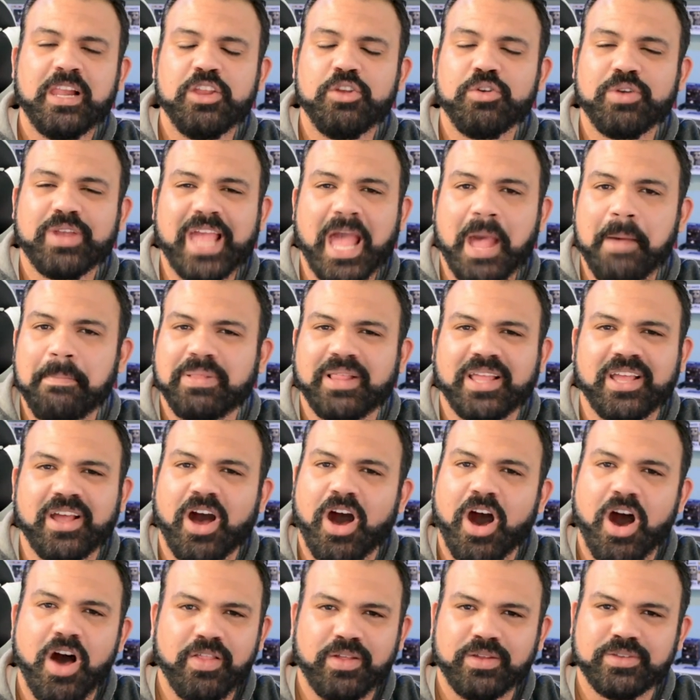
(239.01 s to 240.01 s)
you can't play
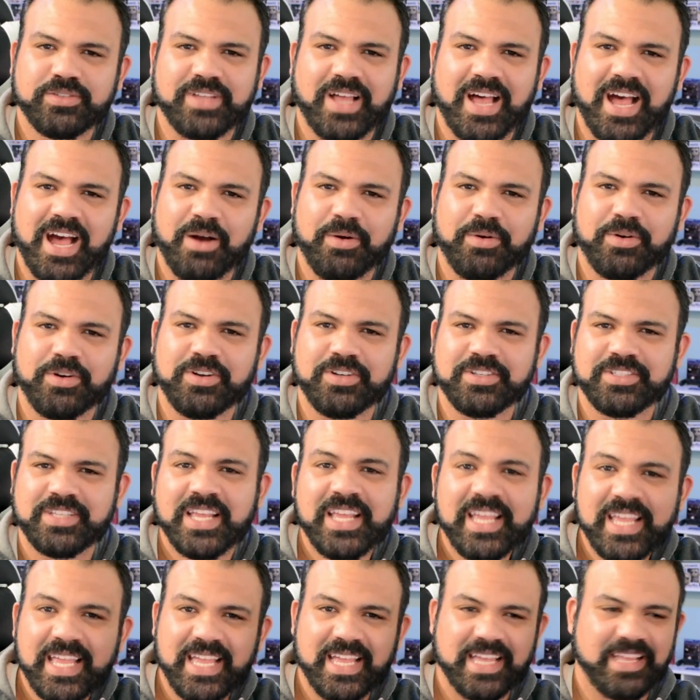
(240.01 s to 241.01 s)
all those hours
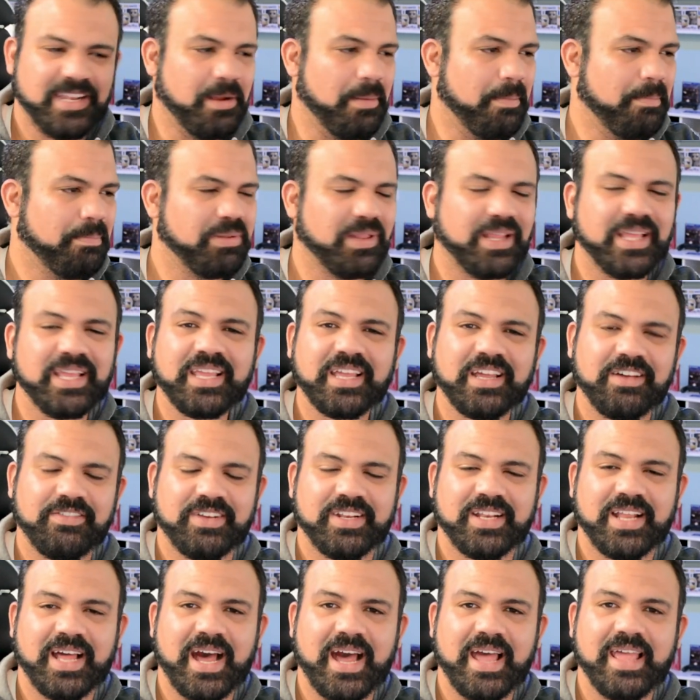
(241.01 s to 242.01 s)
in a blink of
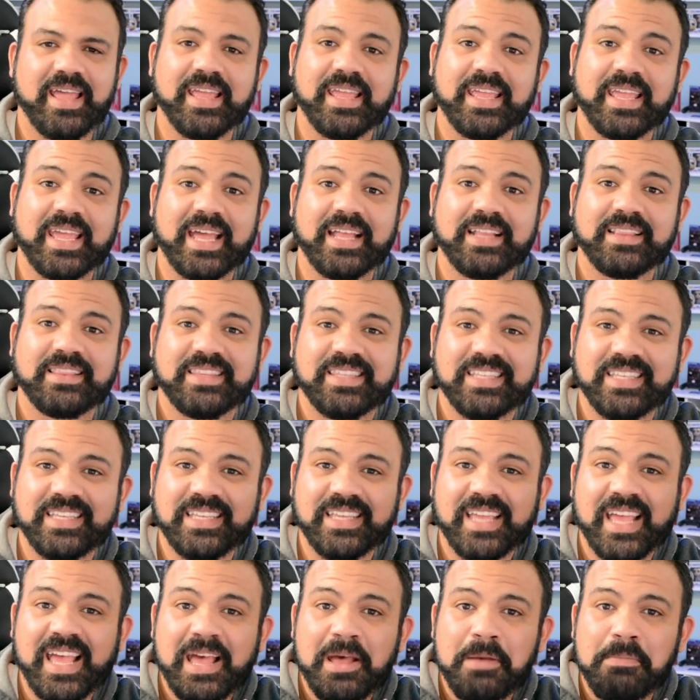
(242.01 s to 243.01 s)
an eye and get the